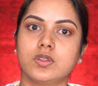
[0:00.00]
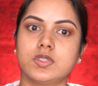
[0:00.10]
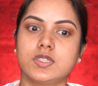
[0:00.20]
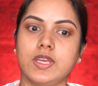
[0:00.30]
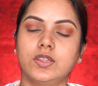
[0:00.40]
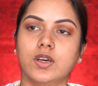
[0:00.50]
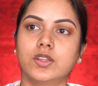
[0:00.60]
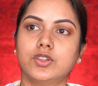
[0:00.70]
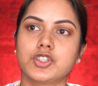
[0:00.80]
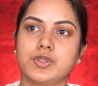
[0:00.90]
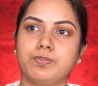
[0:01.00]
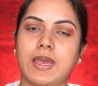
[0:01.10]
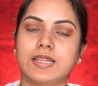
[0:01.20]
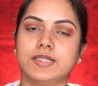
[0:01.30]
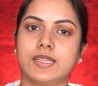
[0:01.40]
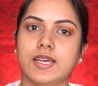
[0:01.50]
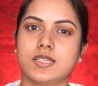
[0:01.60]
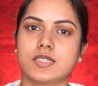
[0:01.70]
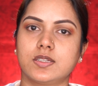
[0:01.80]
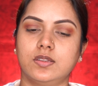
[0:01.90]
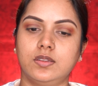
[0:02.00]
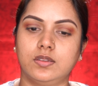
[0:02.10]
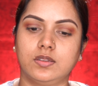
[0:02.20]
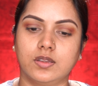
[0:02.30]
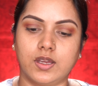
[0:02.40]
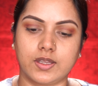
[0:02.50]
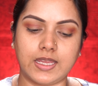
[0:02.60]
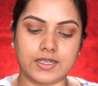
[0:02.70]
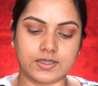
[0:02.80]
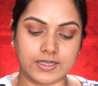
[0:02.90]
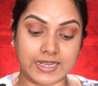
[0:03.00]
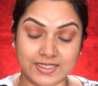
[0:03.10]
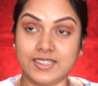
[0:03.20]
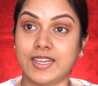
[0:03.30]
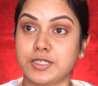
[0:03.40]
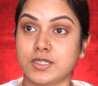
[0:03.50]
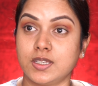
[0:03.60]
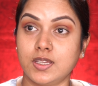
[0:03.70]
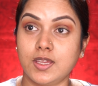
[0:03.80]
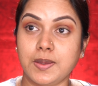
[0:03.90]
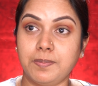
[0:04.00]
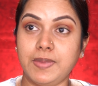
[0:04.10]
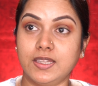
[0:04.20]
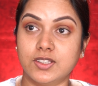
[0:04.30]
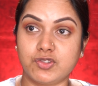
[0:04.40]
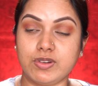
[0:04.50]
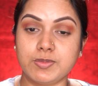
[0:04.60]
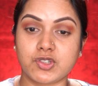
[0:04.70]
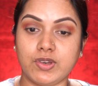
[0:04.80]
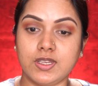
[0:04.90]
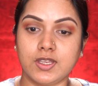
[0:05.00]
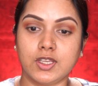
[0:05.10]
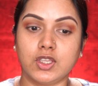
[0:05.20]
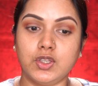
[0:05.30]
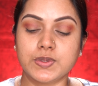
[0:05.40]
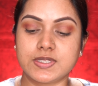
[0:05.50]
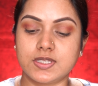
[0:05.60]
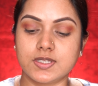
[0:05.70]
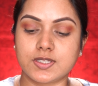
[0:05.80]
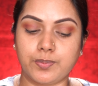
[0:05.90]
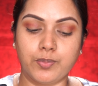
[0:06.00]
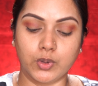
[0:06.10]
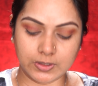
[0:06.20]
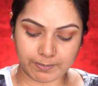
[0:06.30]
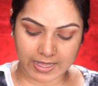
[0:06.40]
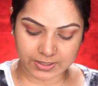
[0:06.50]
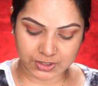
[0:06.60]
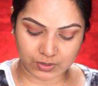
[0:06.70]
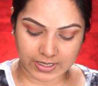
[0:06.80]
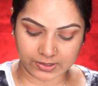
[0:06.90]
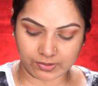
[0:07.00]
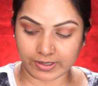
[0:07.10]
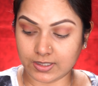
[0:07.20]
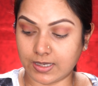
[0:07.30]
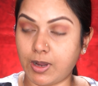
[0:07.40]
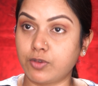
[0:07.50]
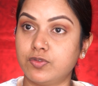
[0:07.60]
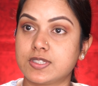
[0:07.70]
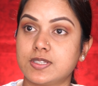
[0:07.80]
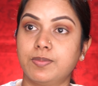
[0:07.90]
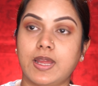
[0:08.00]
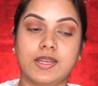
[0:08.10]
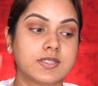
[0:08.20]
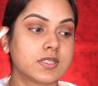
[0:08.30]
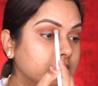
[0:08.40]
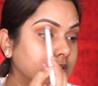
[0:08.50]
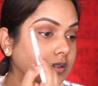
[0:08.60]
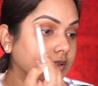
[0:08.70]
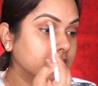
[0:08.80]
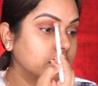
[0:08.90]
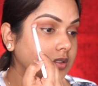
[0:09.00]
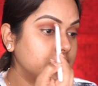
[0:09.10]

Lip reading: take the other palette that Kathleen Light made, the Dream Street, use this both the palettes together and come out with some nice look.